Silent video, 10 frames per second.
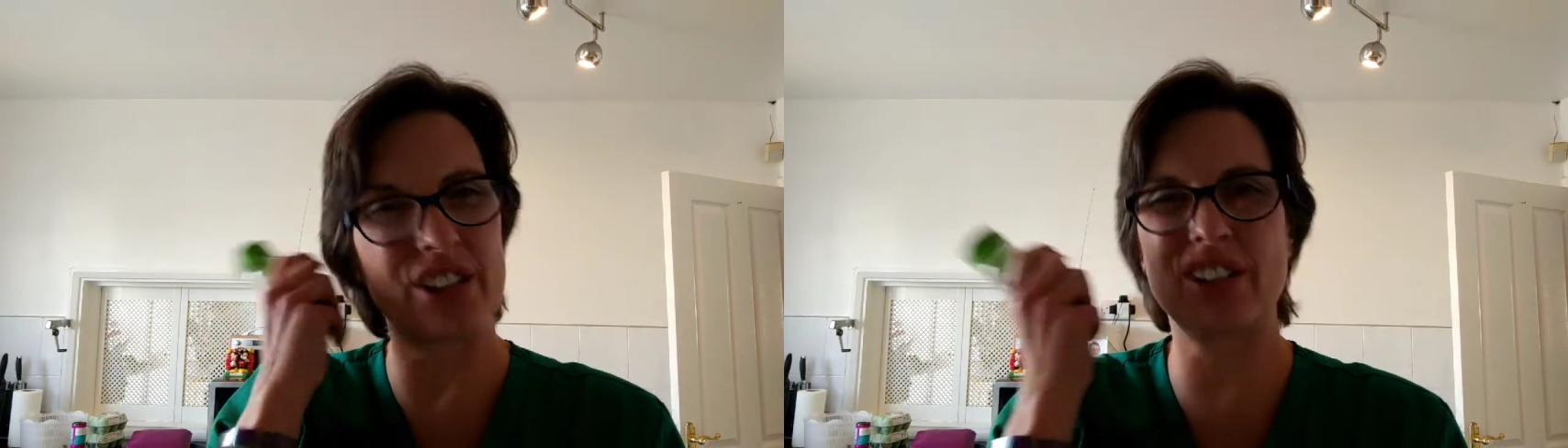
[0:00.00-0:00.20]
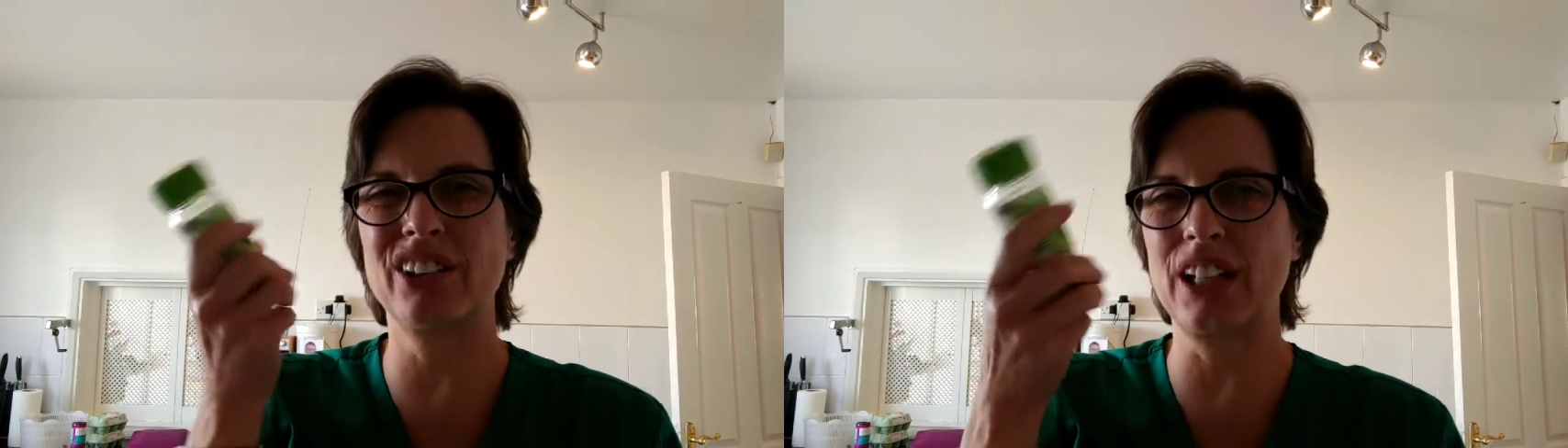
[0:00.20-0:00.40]

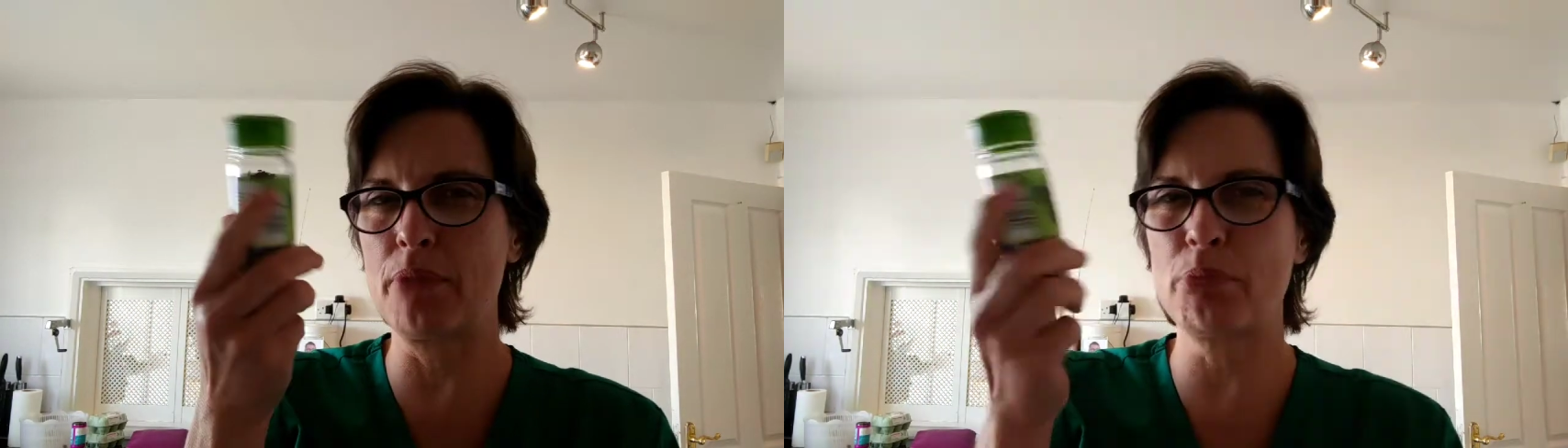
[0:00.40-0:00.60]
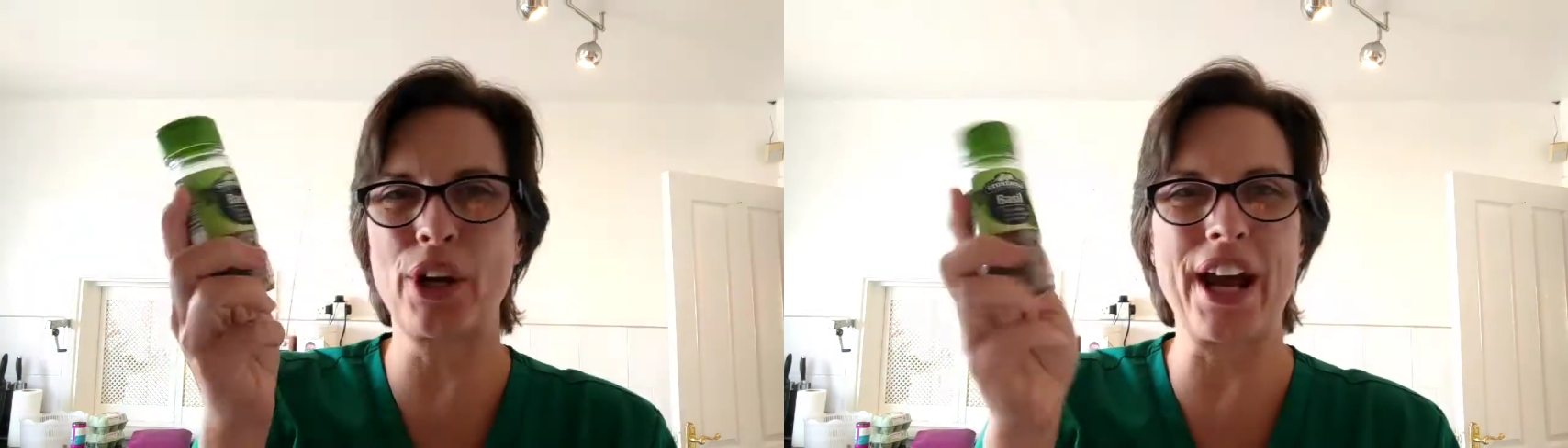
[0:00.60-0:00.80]
You can
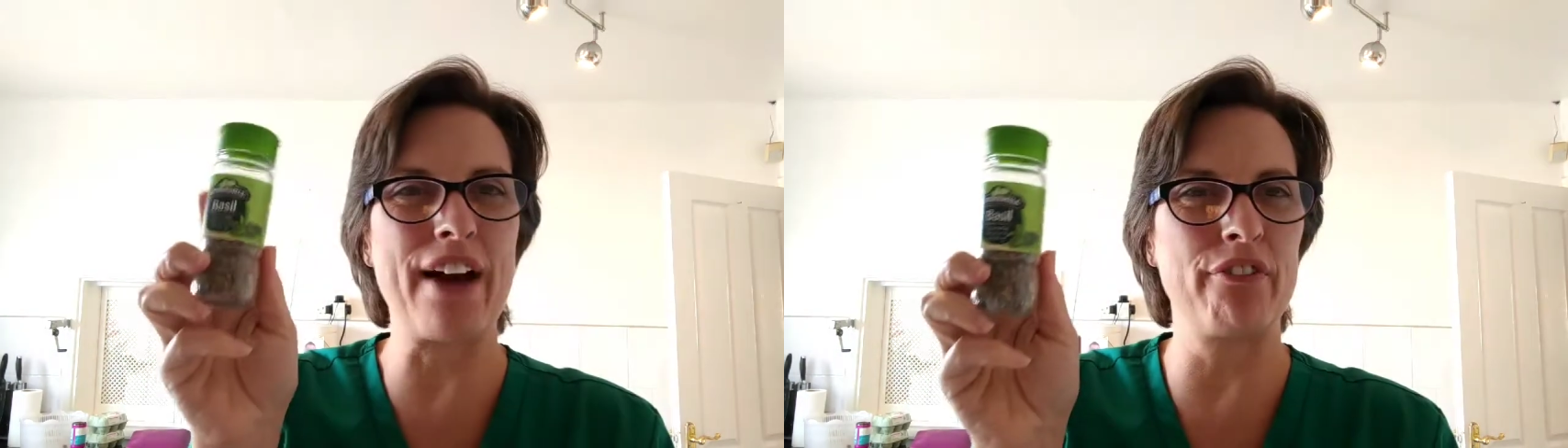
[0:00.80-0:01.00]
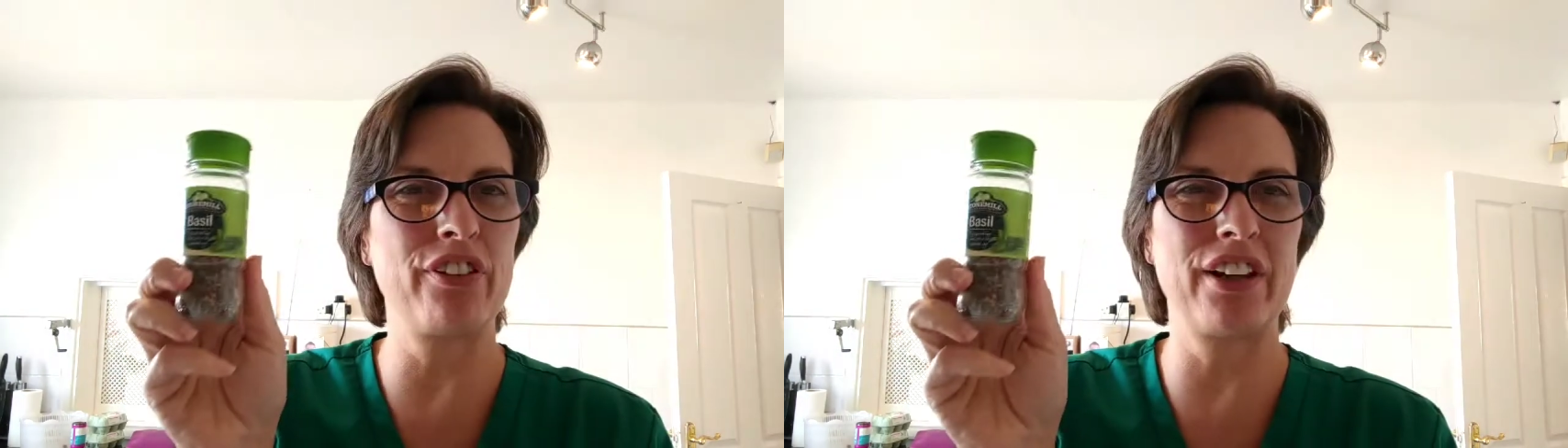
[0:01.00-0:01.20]
like put a
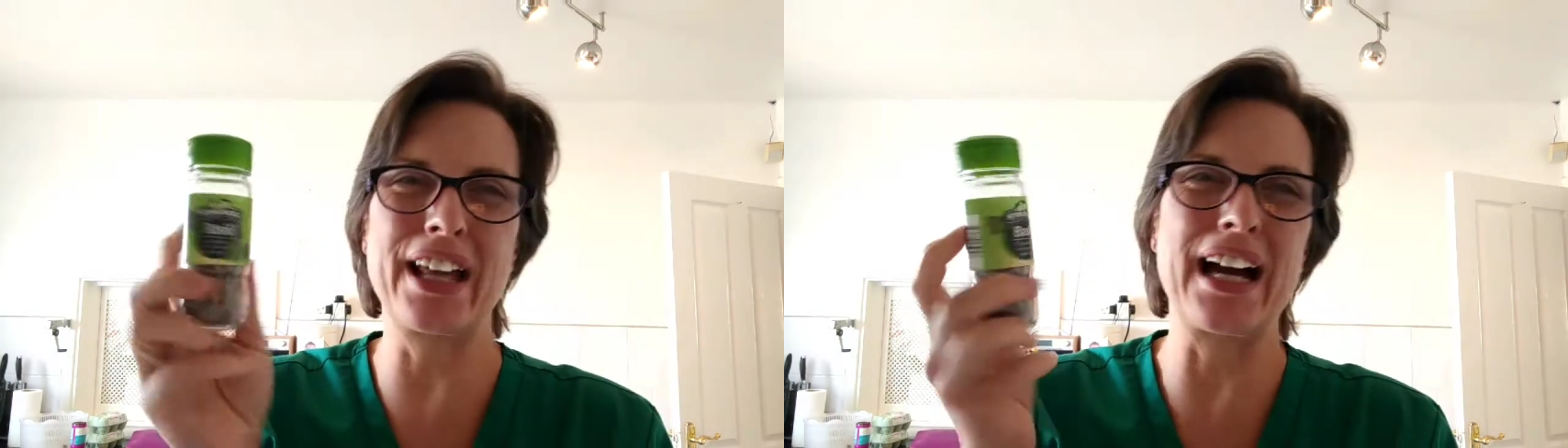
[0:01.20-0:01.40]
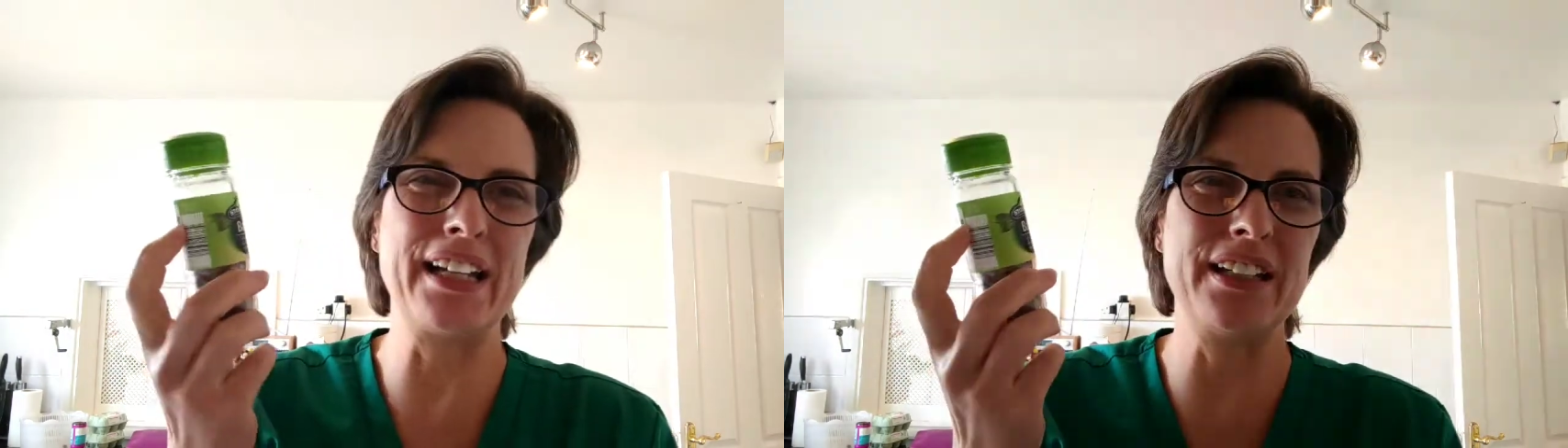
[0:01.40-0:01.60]
handful of
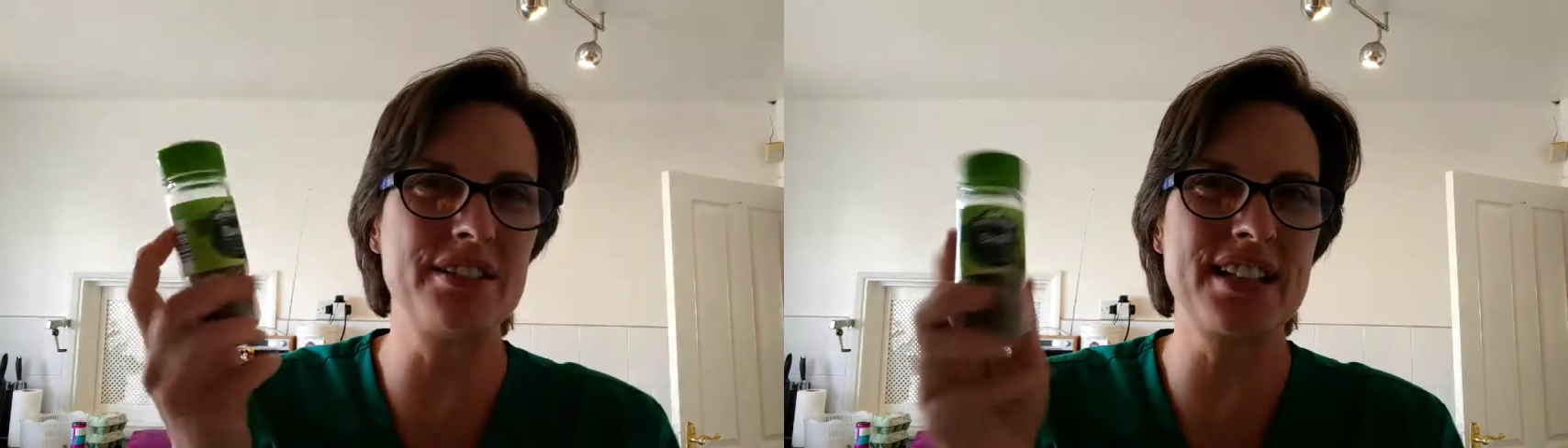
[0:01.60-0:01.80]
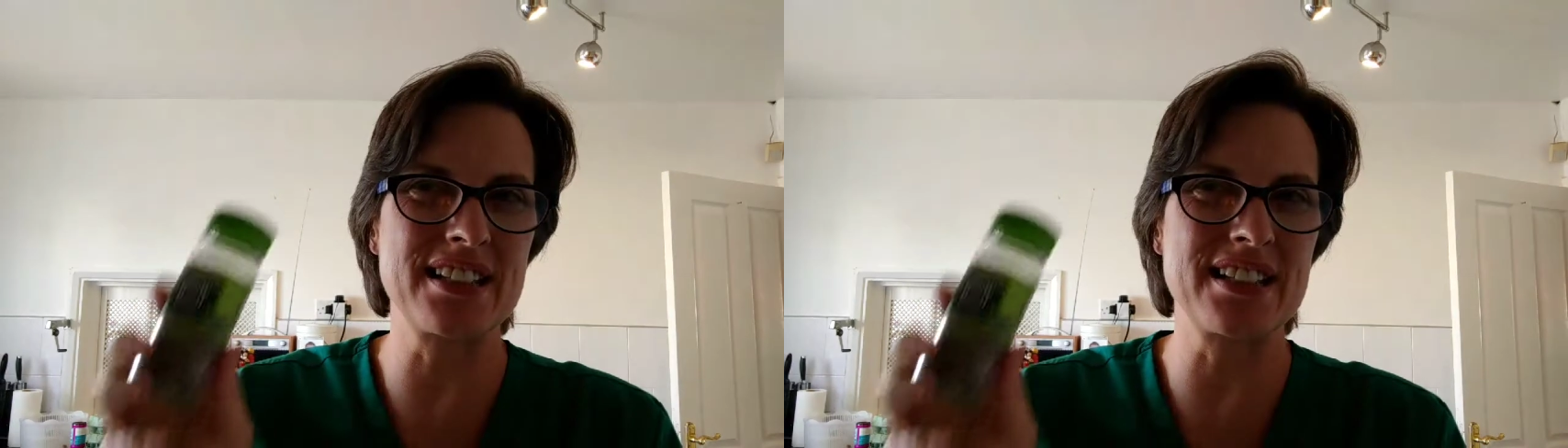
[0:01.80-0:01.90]
that in and